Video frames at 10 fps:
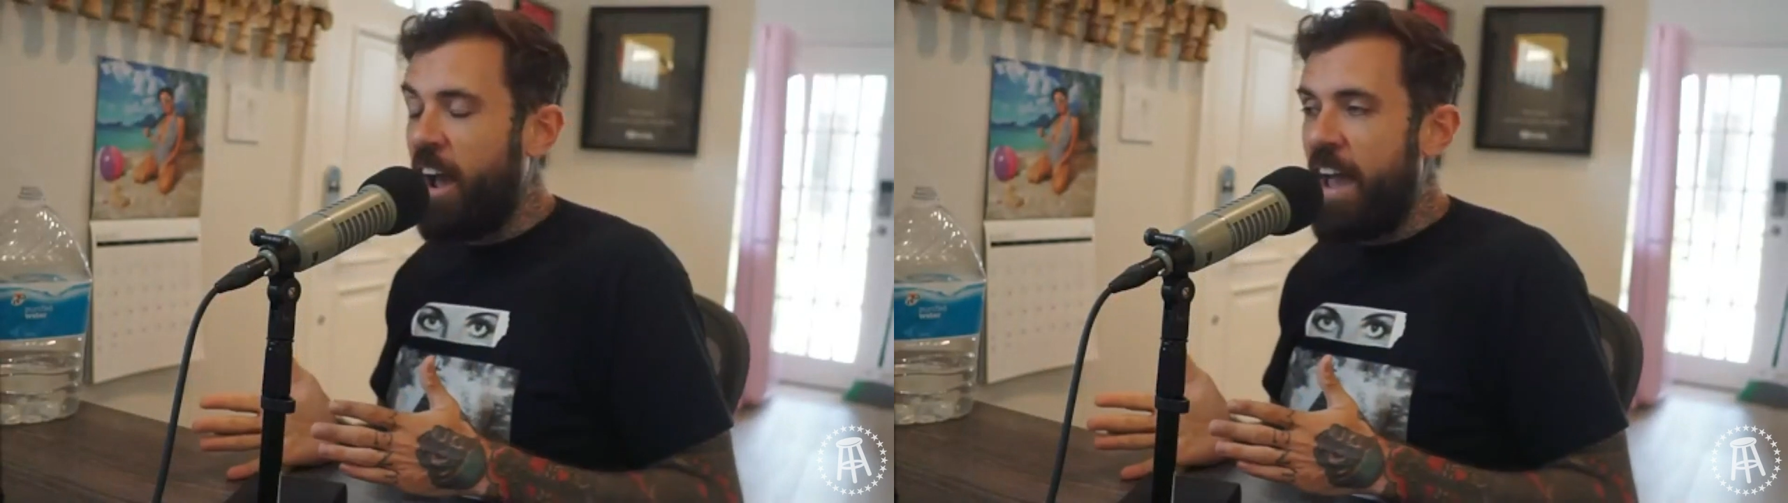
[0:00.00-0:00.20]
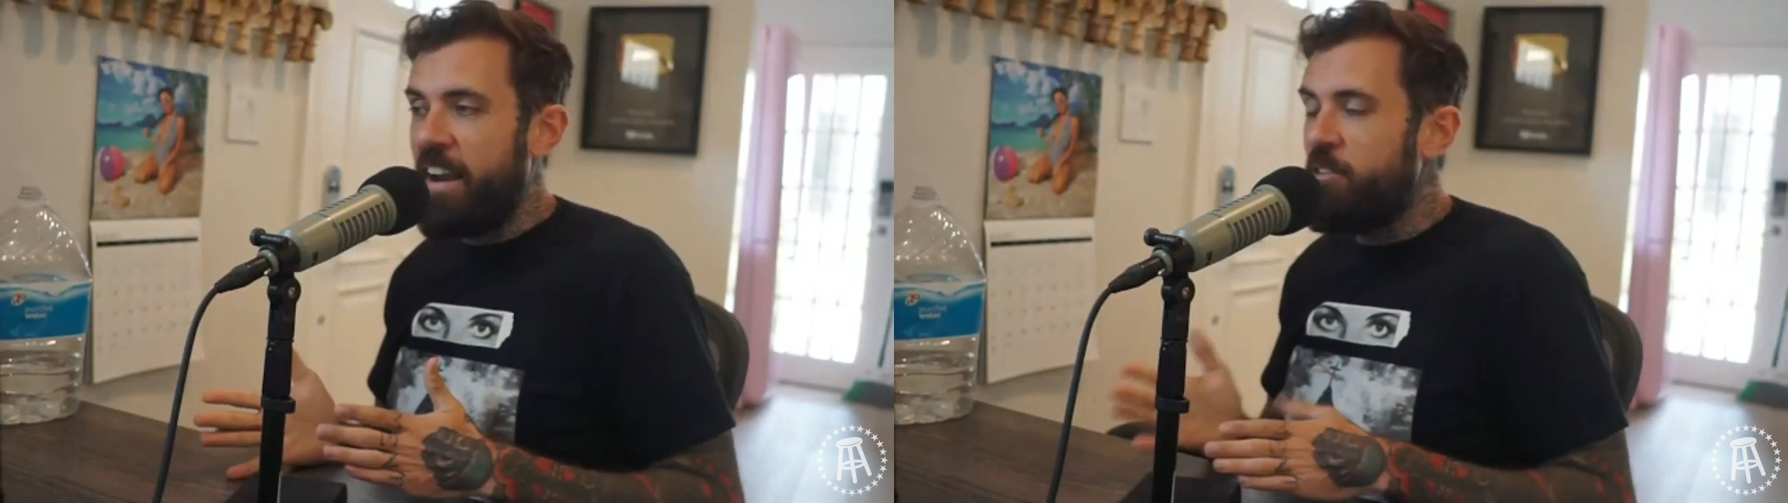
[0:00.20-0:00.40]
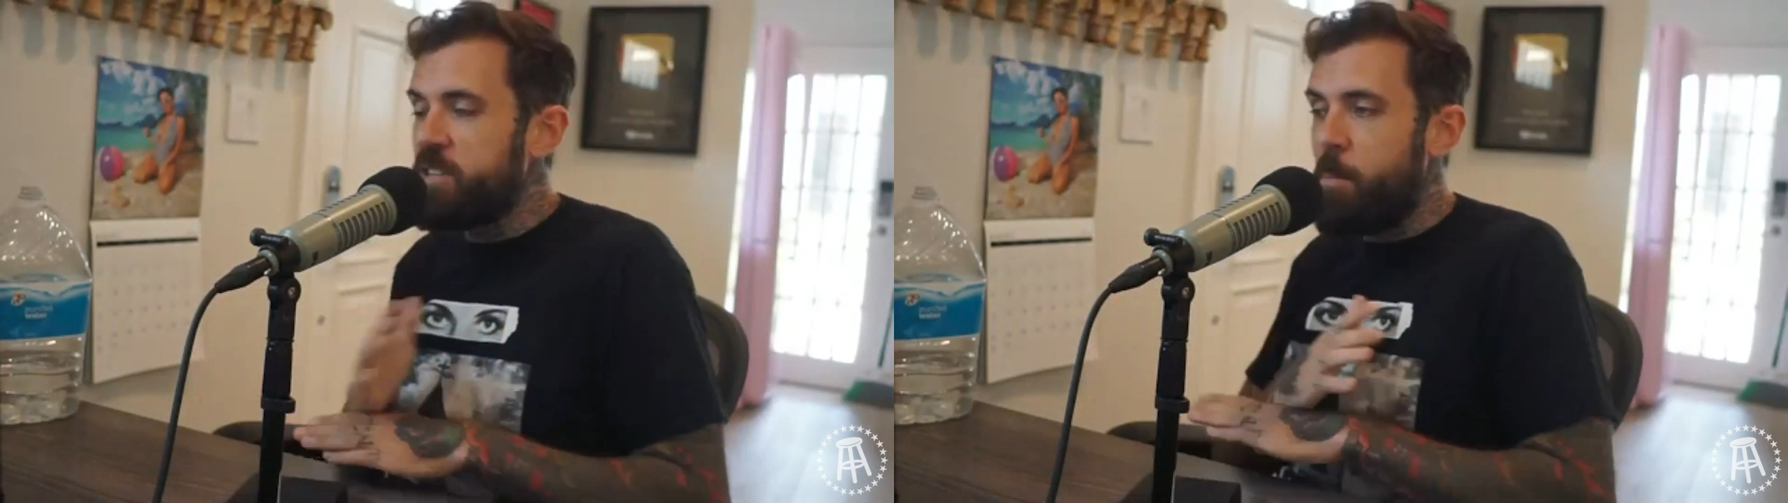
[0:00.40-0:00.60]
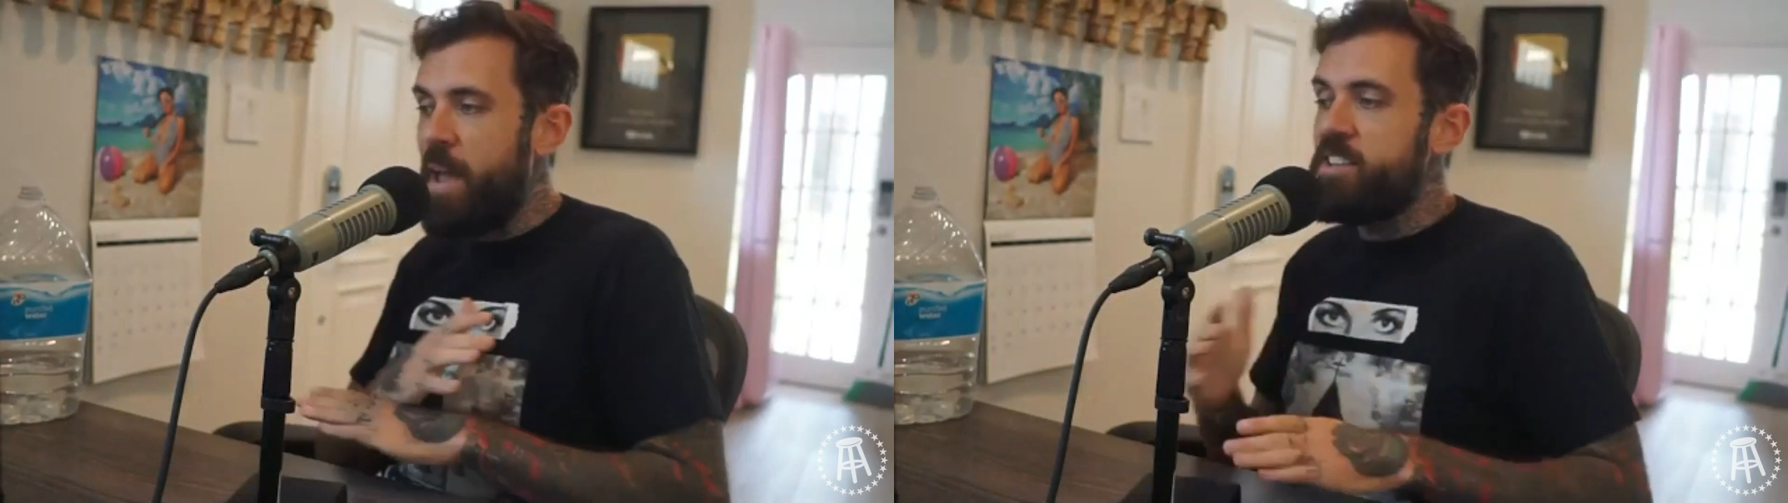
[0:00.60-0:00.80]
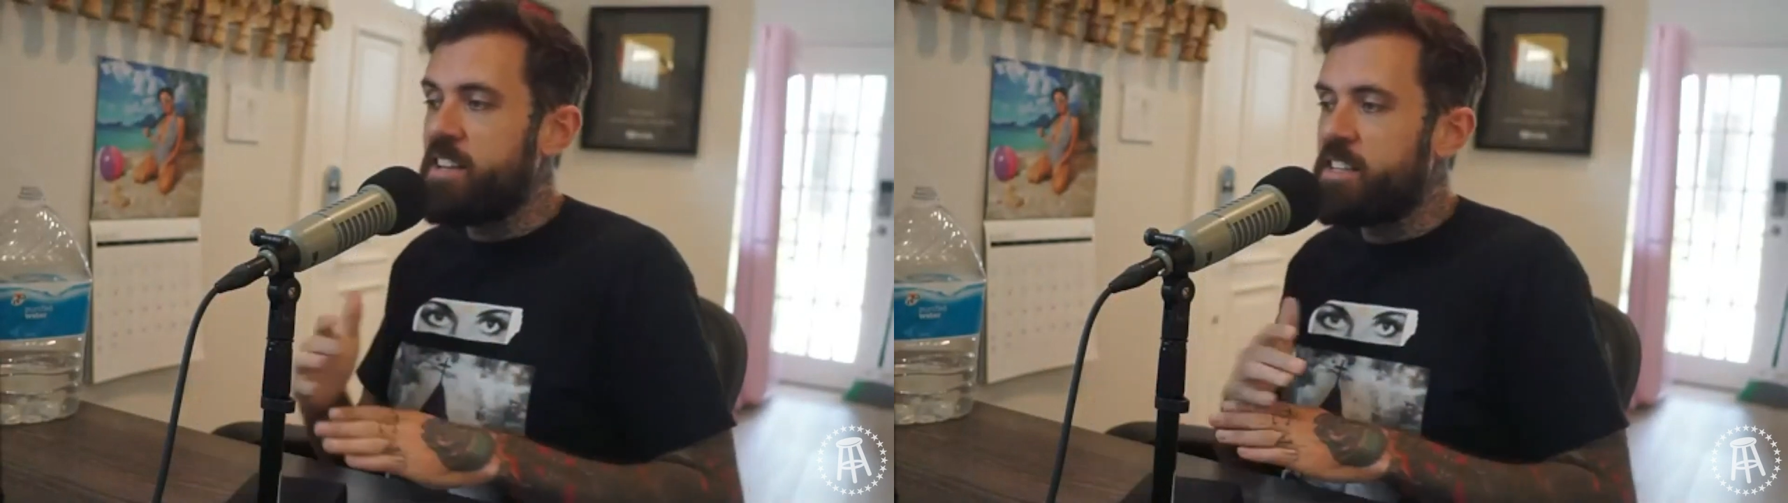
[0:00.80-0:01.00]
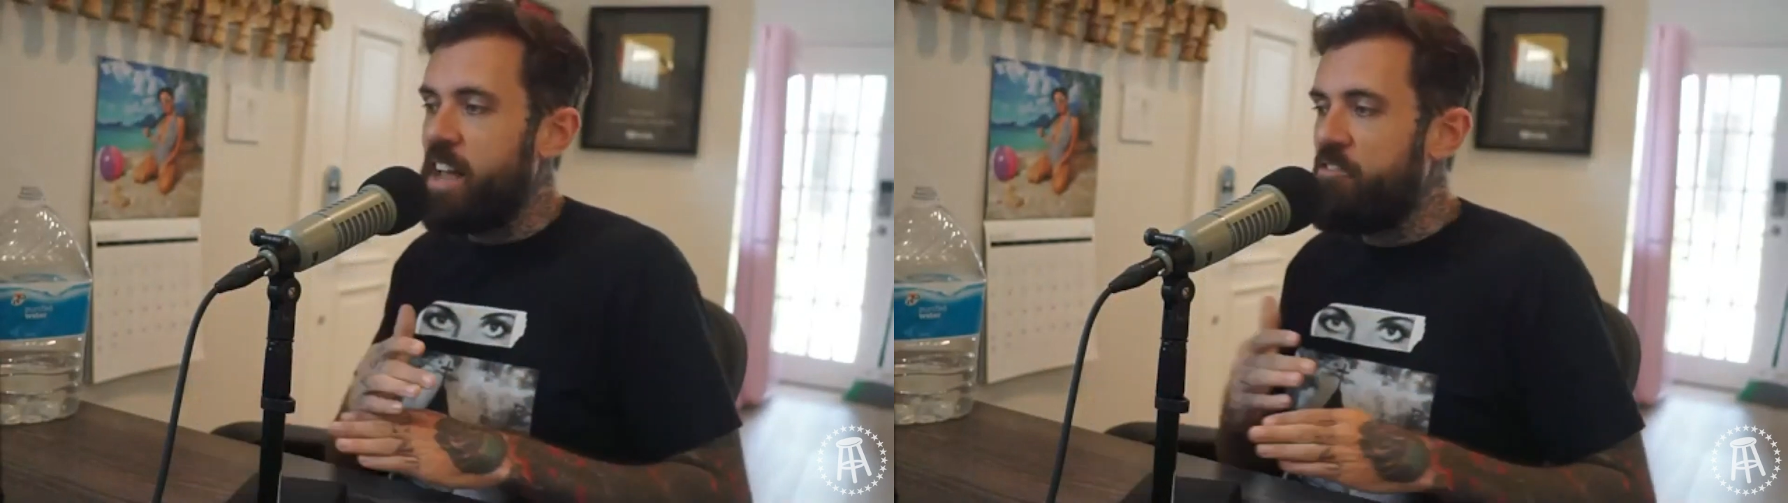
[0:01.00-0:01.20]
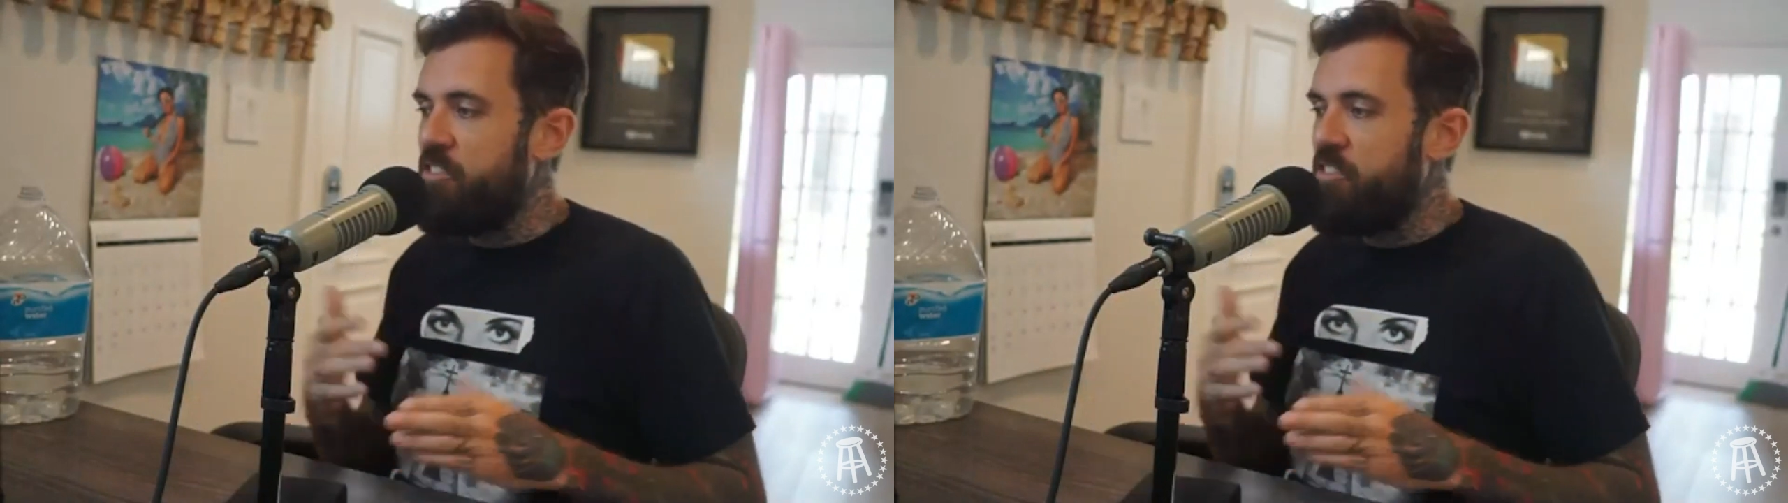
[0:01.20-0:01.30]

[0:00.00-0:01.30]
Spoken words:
and it was amazing because I